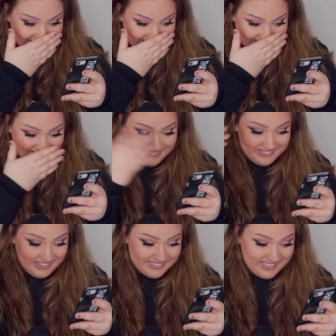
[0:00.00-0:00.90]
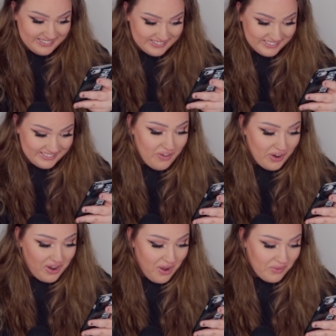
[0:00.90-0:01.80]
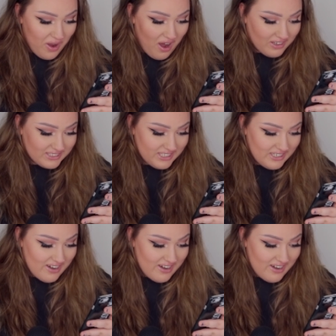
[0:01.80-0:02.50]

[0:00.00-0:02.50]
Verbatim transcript: Los Angeles, Fargo, Austin,